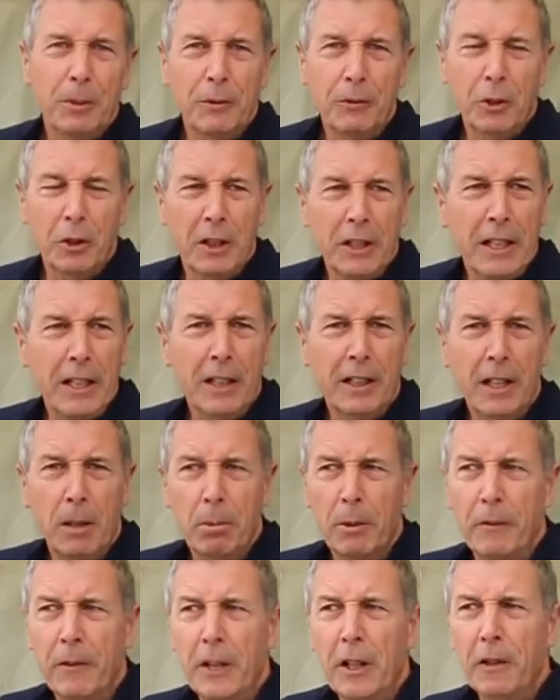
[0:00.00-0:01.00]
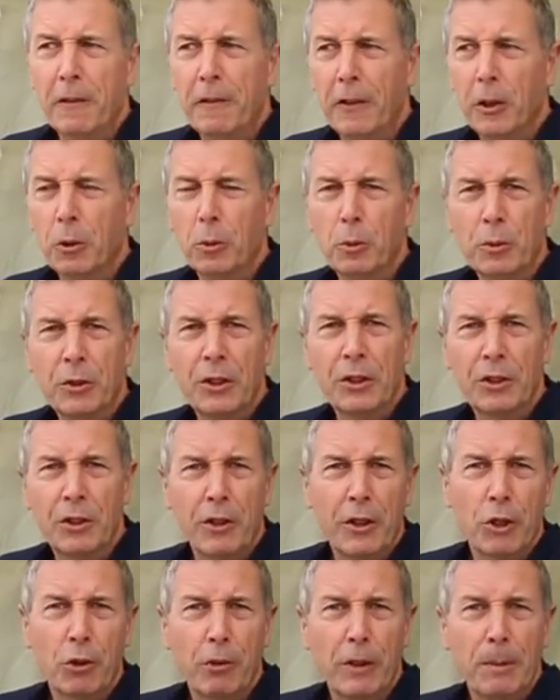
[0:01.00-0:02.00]
We've got a couple of airfields, there's an
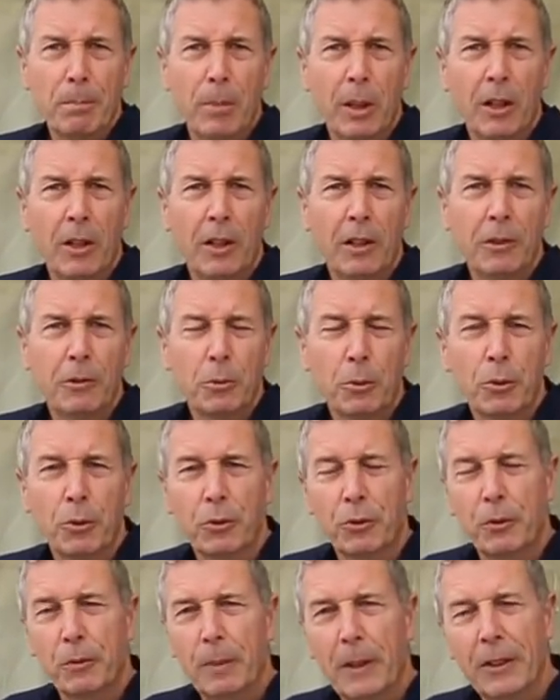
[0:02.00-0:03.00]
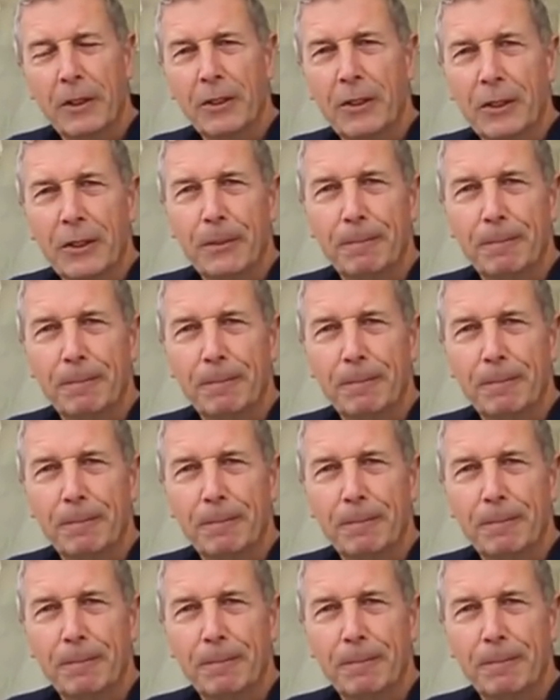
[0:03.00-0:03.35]
ice cream parlour, all sorts of places.